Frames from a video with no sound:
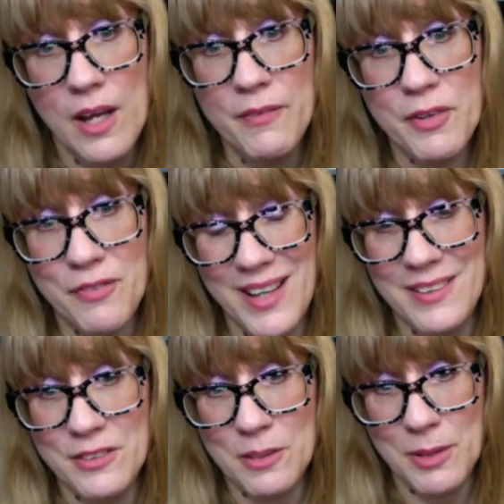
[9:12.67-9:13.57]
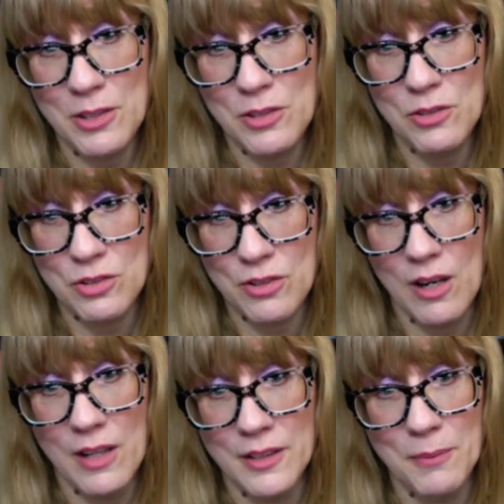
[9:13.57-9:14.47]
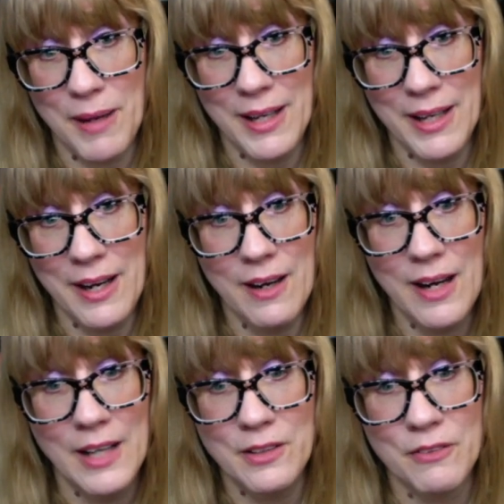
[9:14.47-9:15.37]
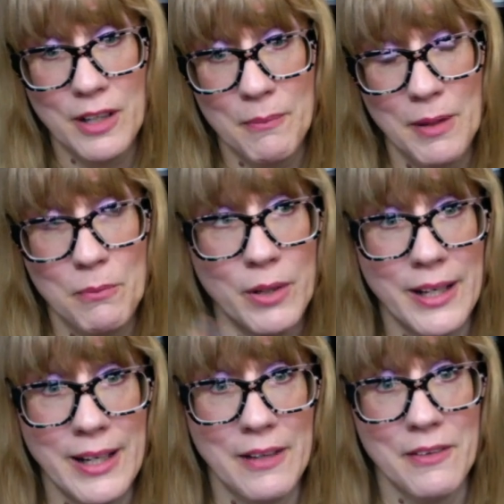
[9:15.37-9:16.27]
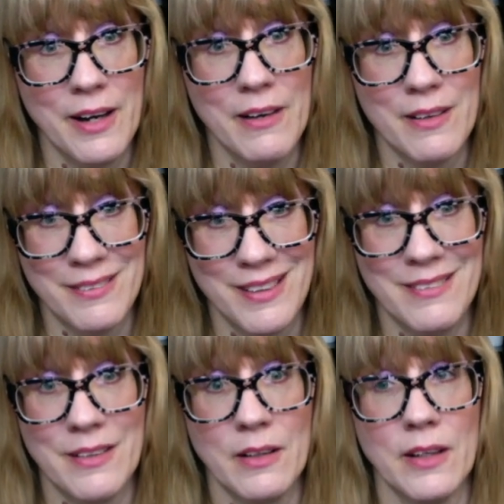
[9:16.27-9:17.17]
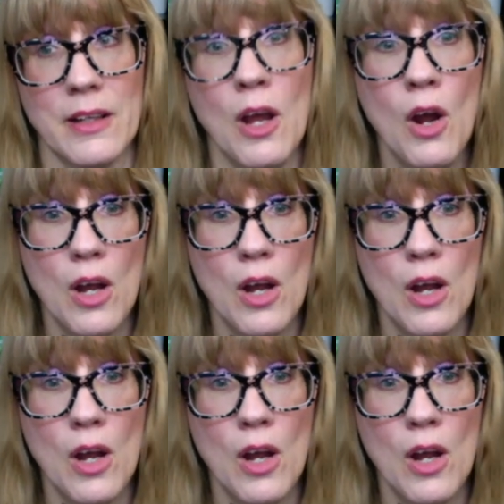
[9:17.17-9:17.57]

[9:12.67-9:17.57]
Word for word: If you find this to be too strong in the body care, I don't recommend putting it on your hair, because then it's going to, like,